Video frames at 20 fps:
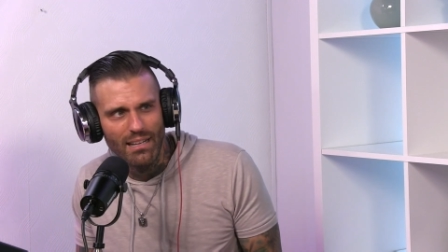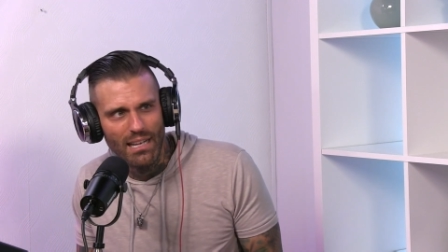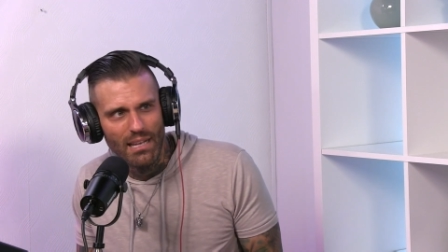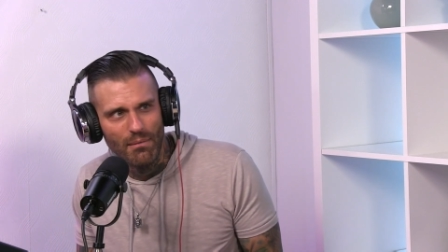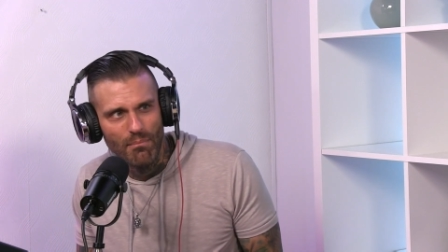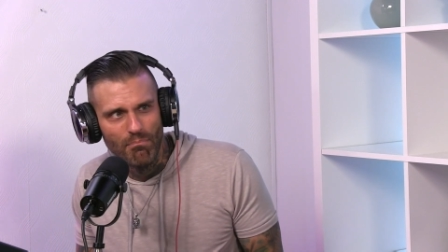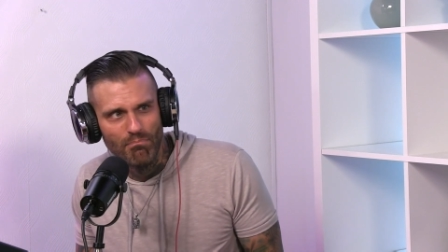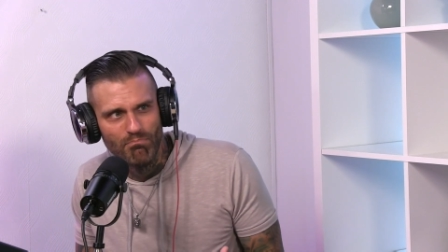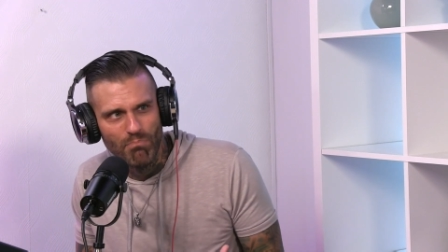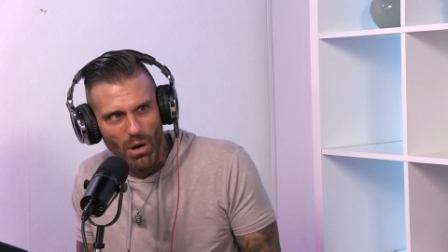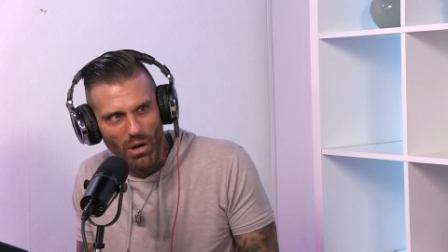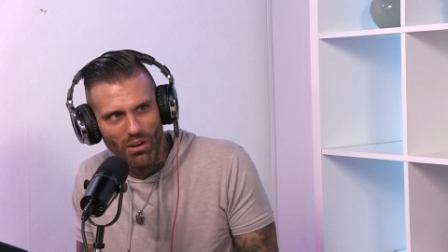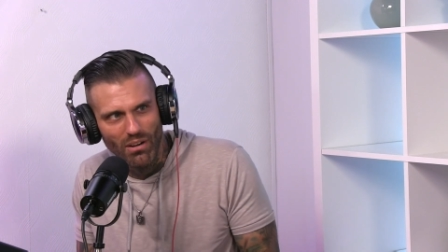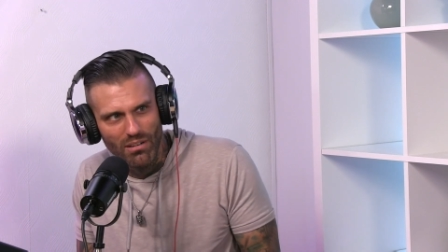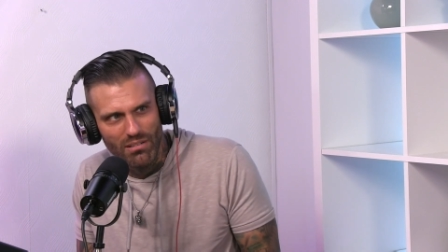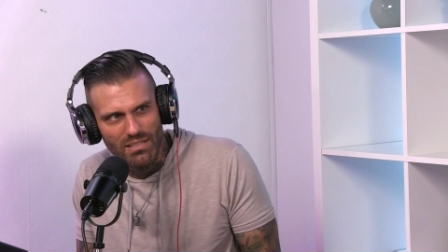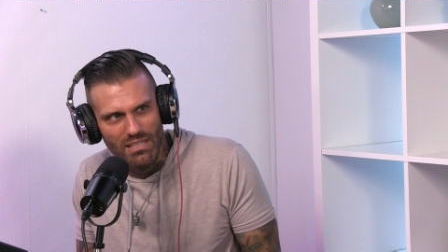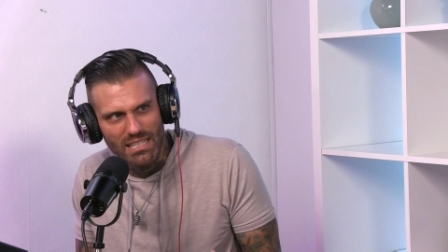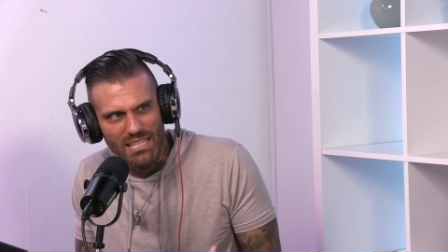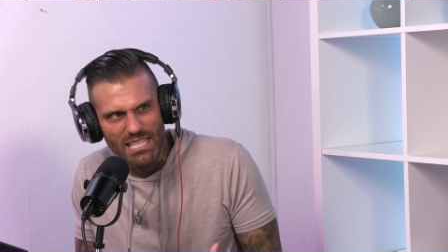and
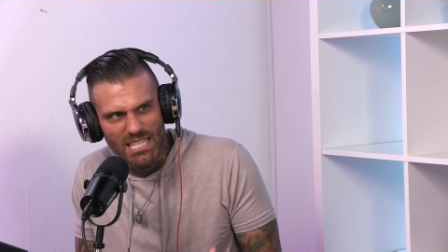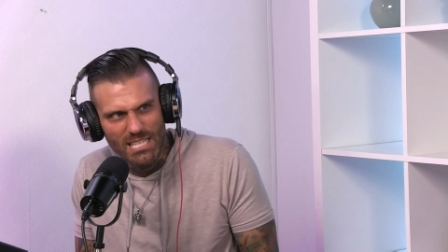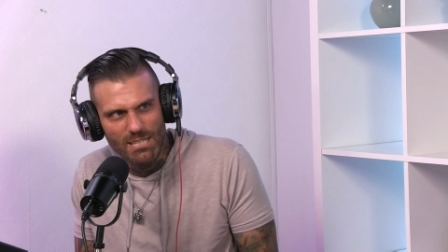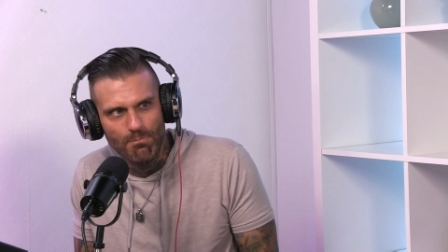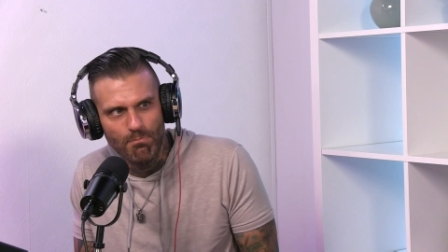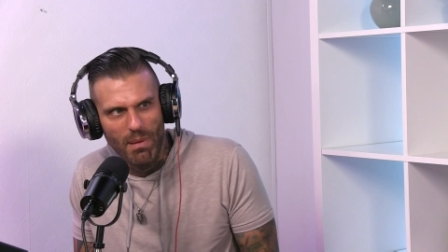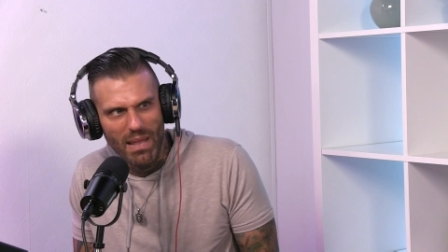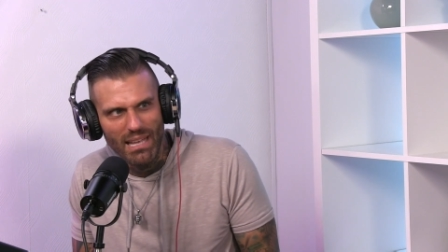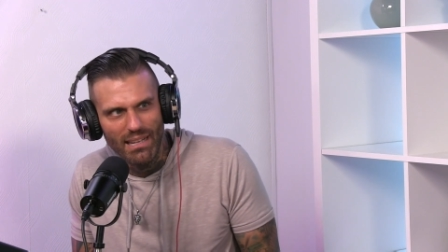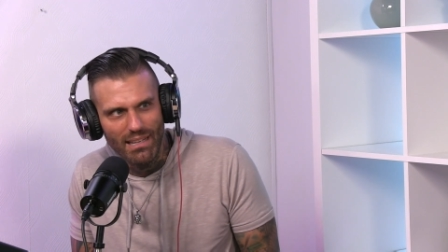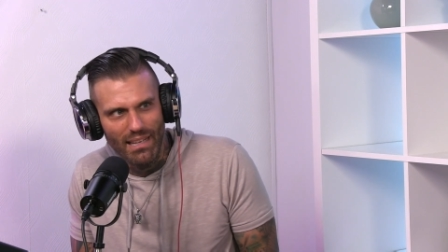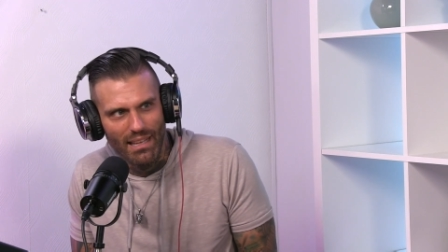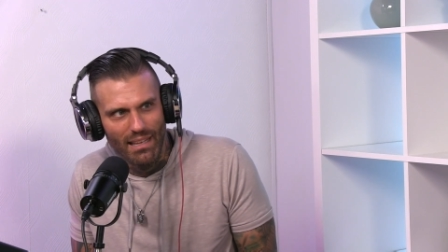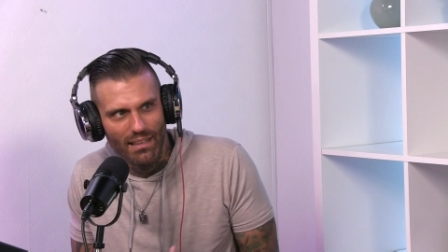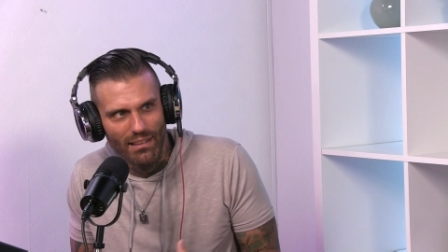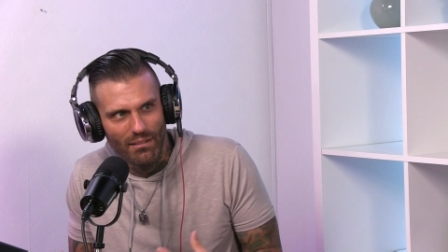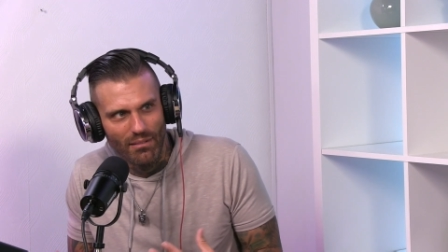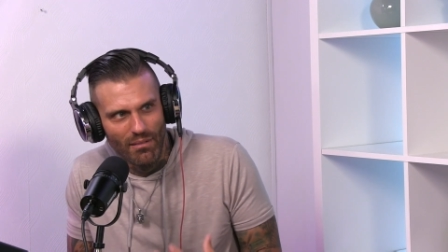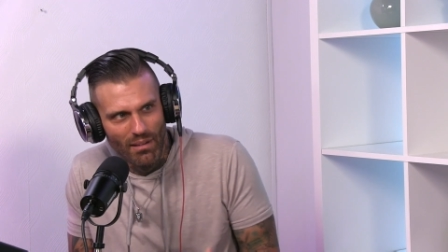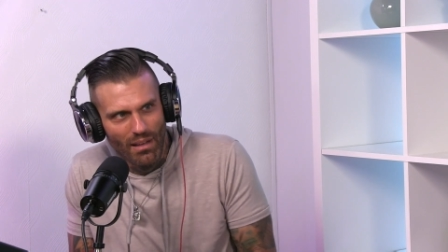boogers and spit
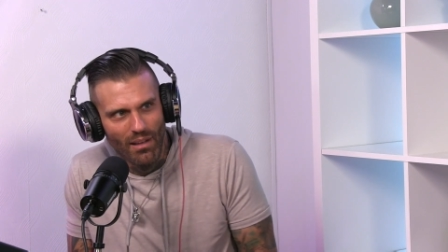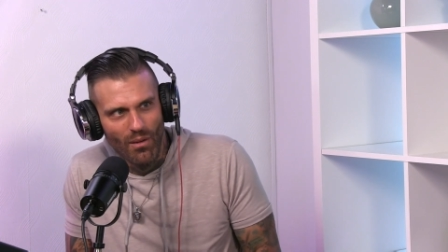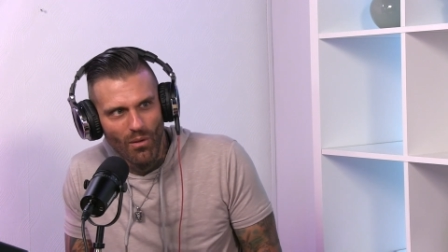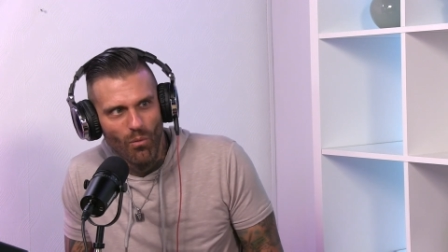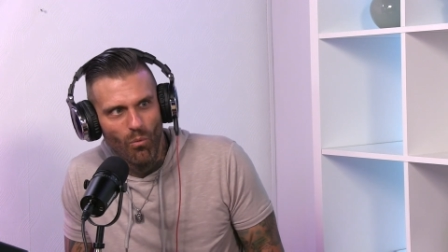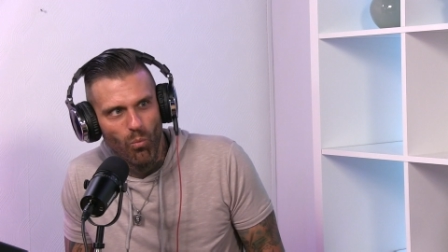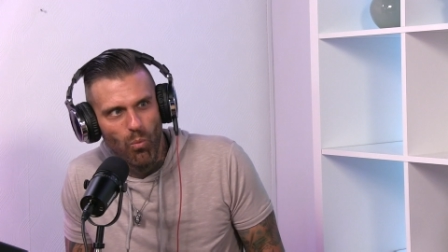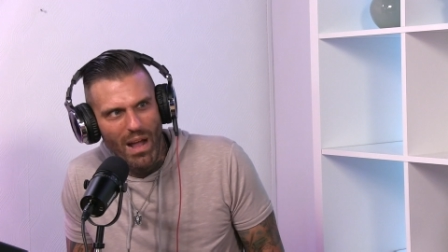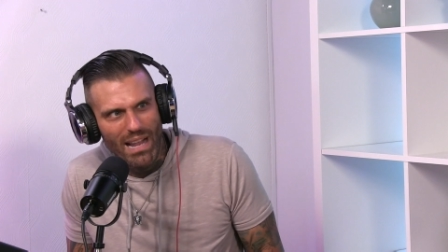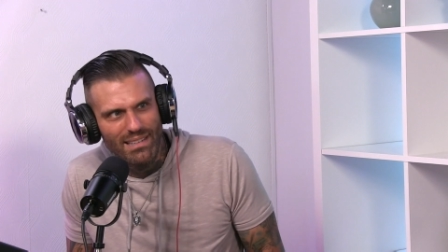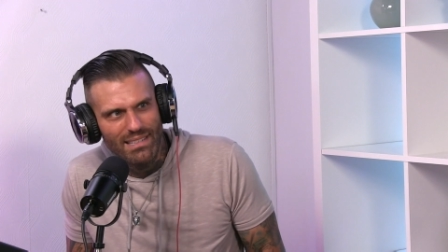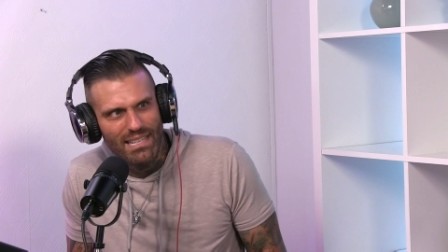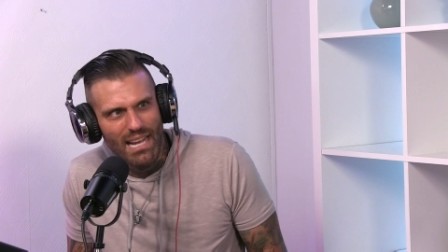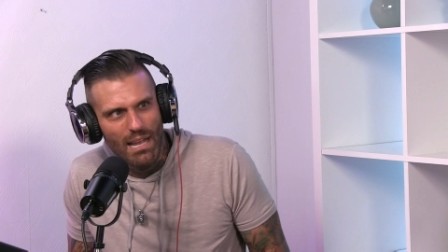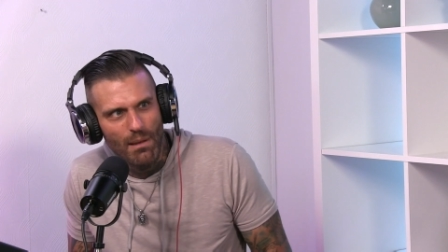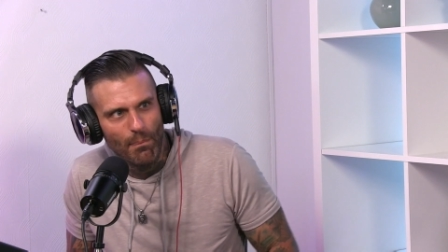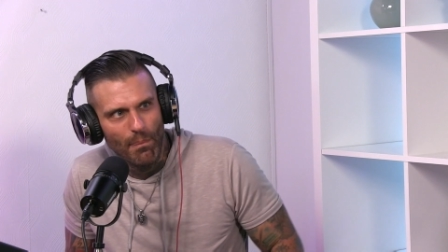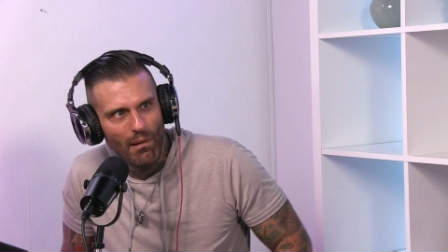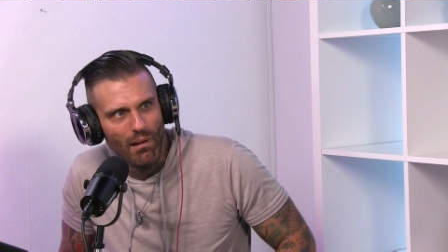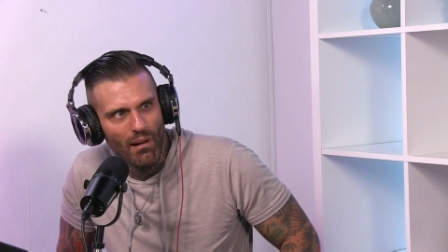and wet diaper.